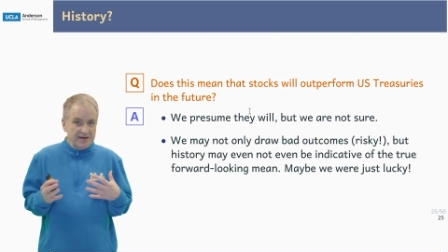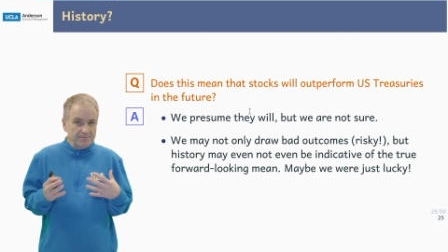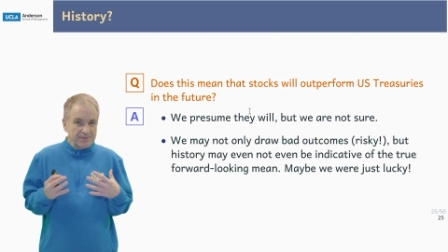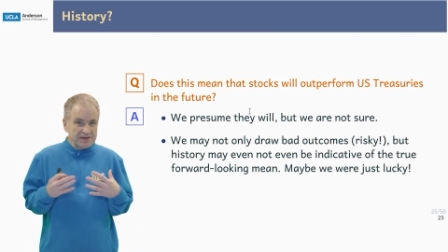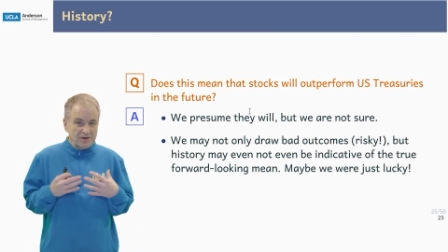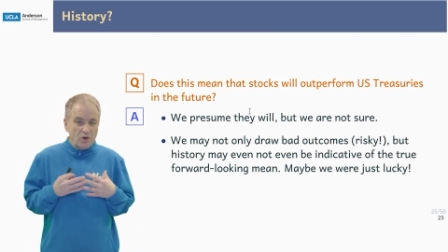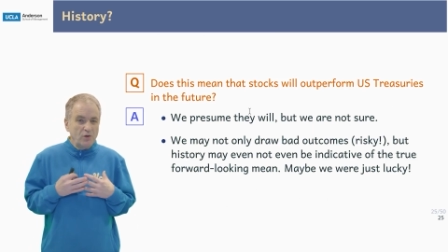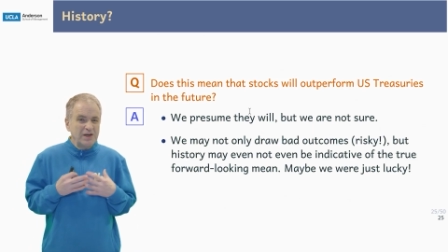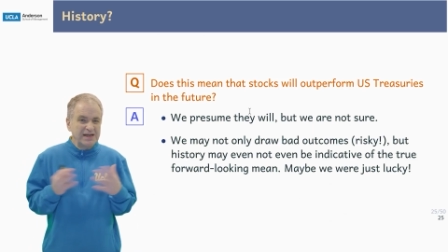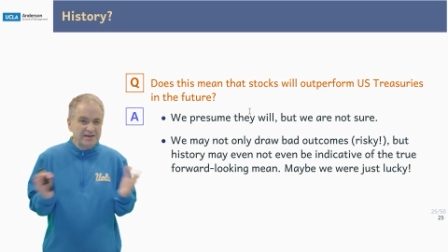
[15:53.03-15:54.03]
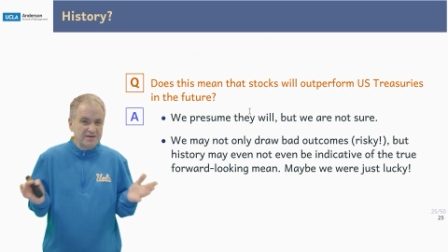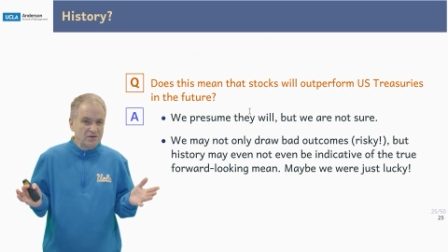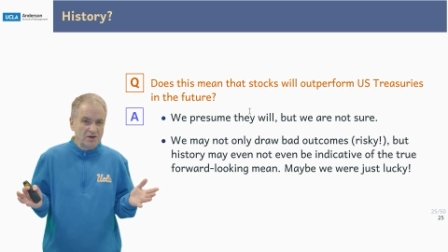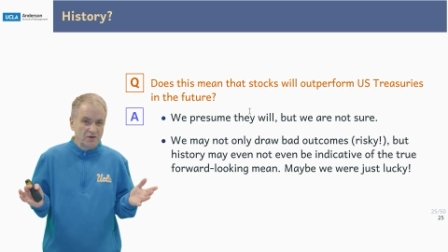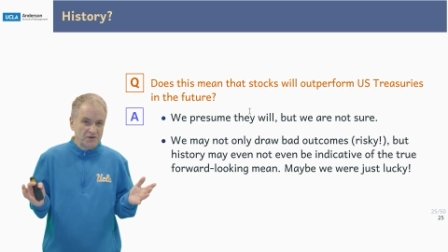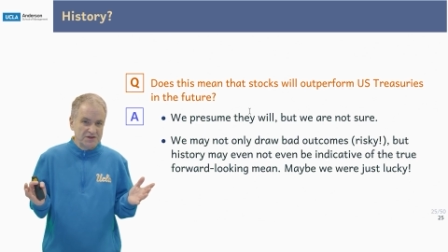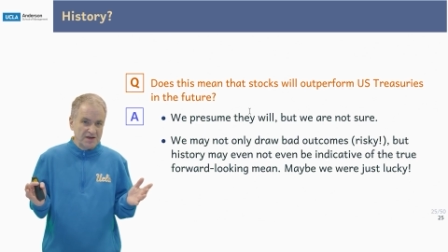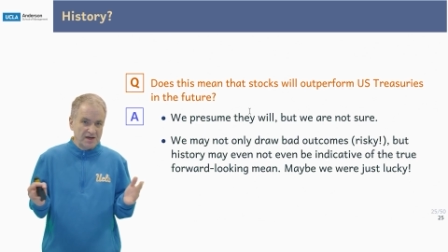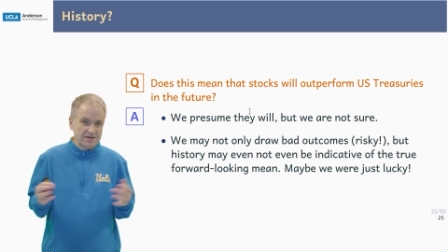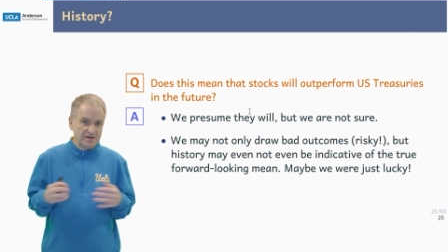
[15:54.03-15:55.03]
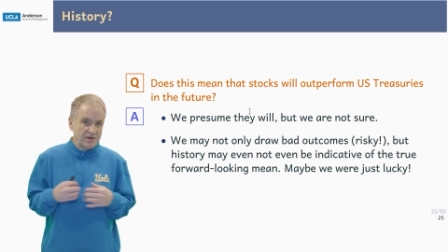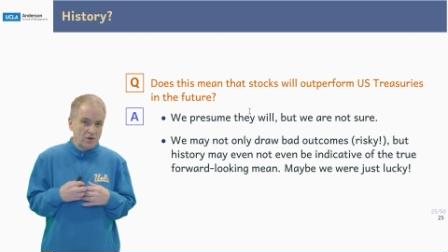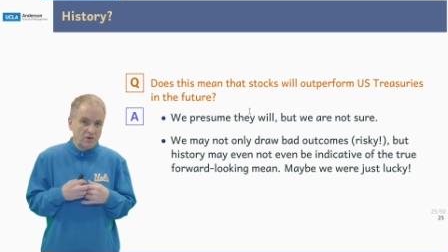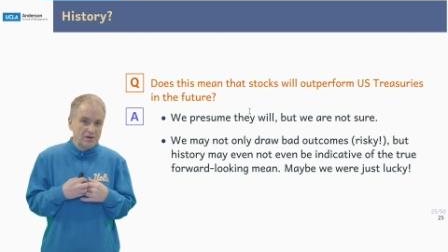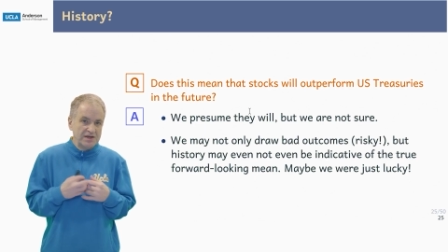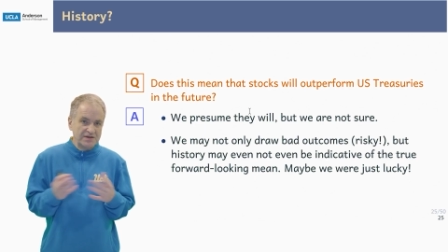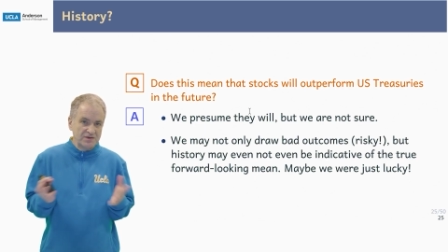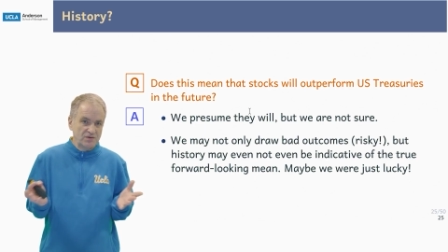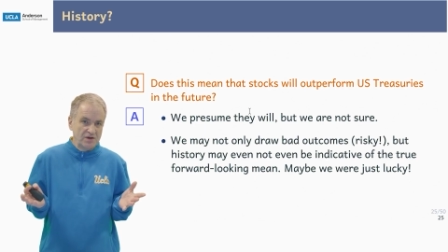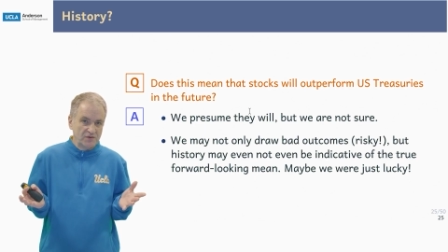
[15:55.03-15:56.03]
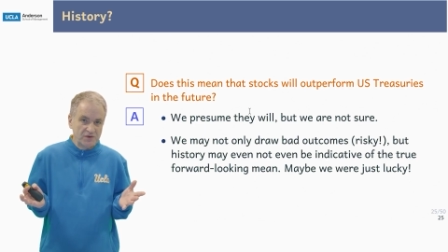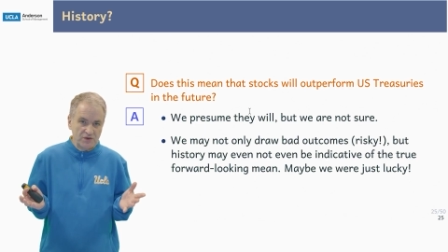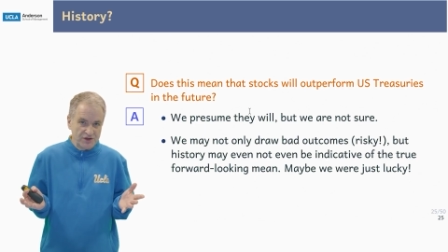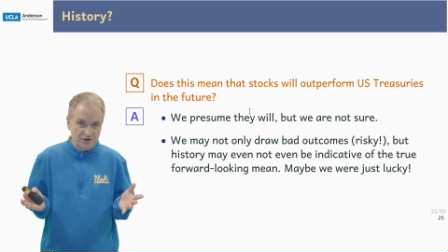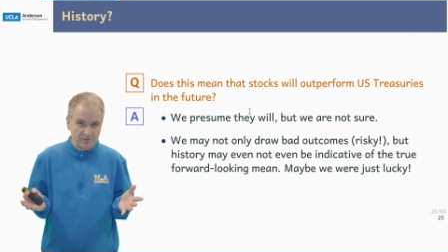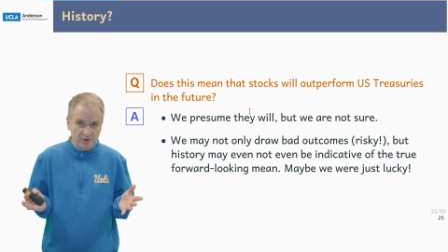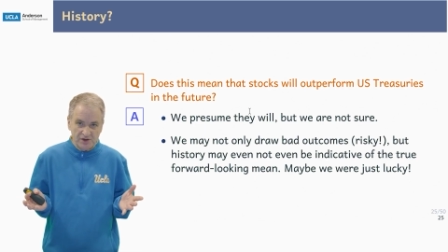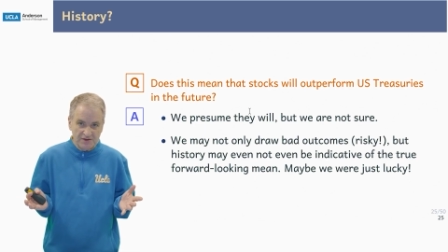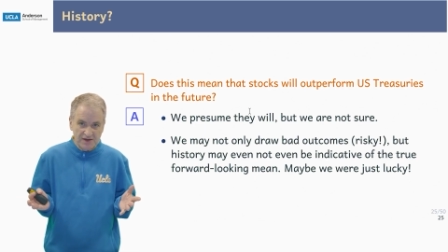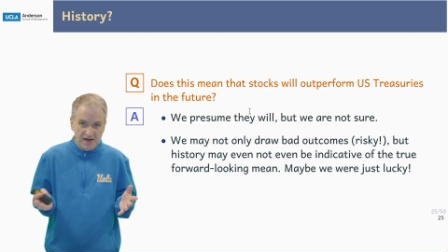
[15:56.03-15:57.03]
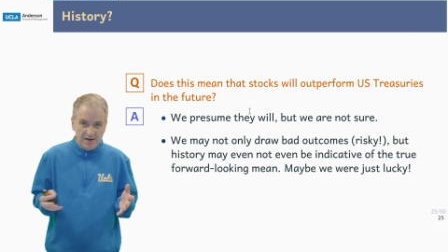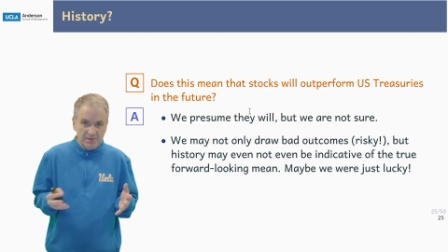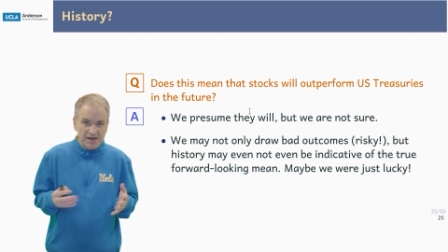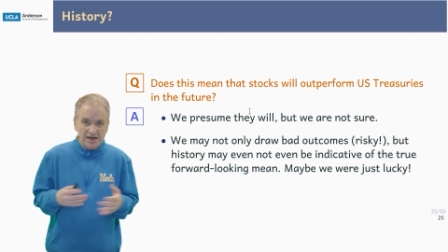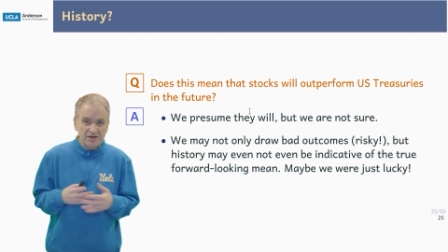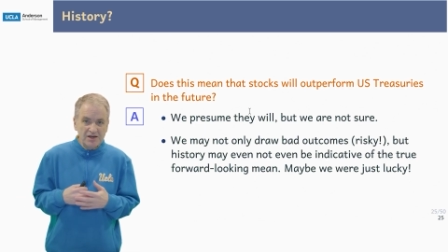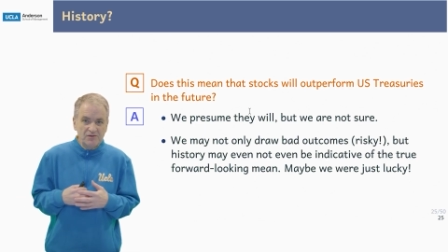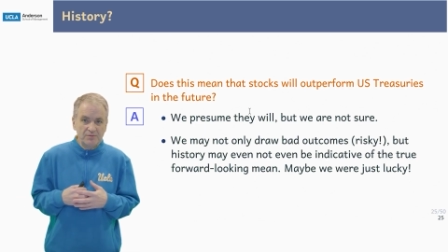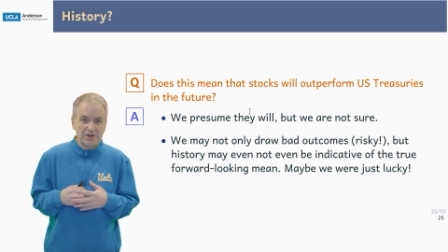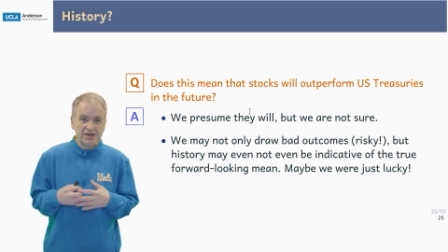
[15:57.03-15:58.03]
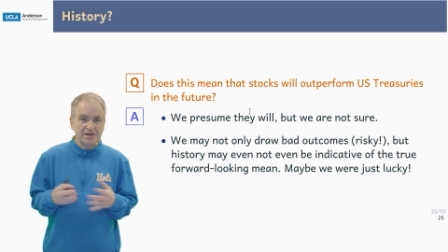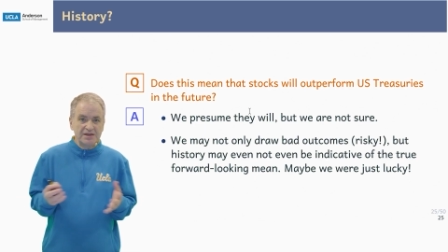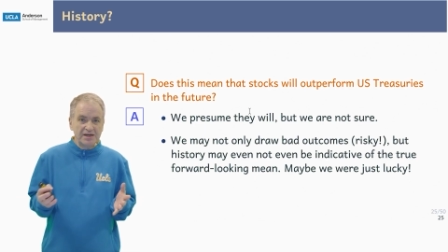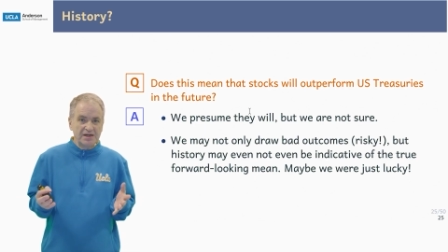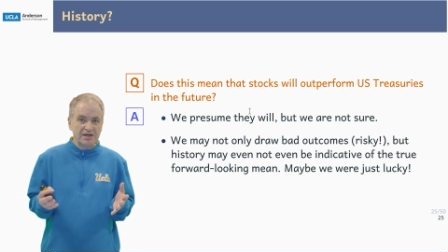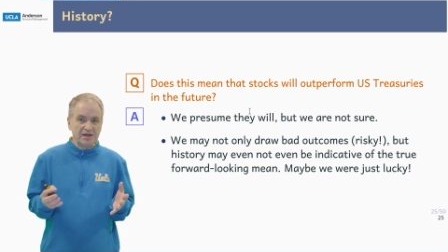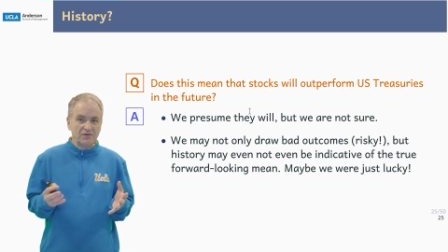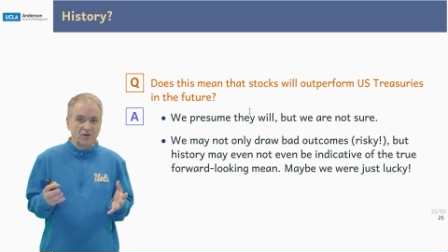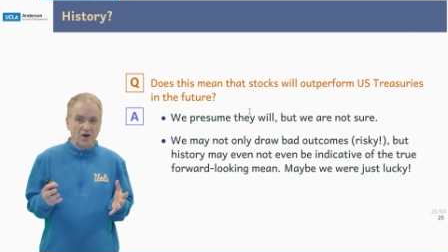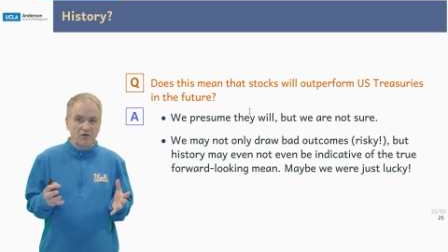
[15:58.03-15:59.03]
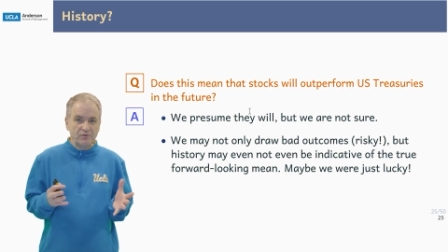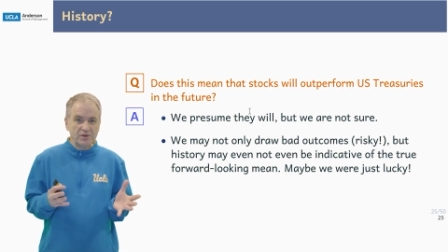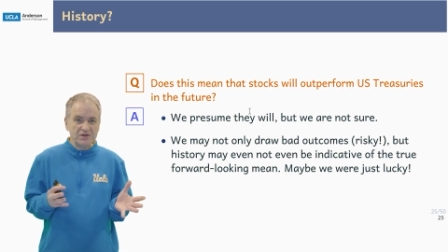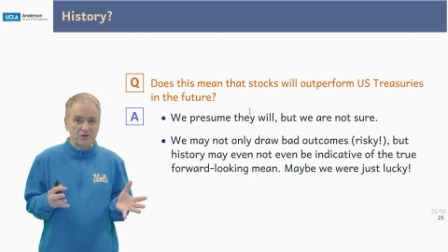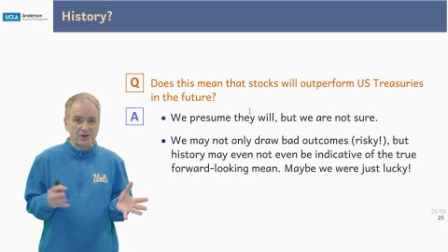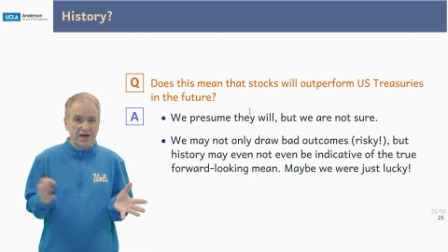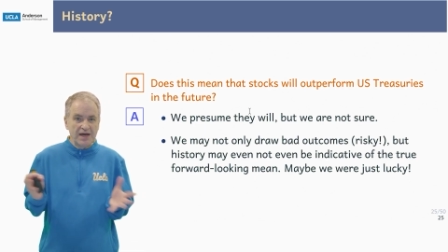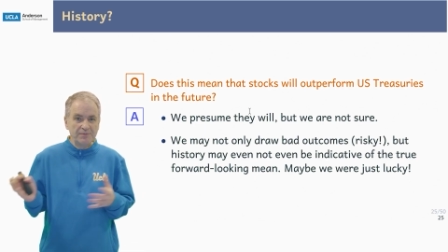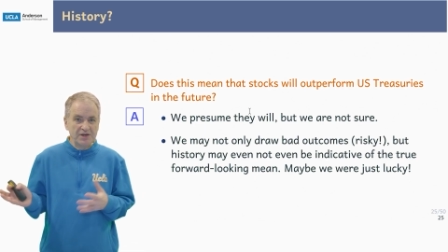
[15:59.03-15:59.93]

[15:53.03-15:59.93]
but the whole history of stocks and the whole history of treasury bonds may not even be indicative of what's going to happen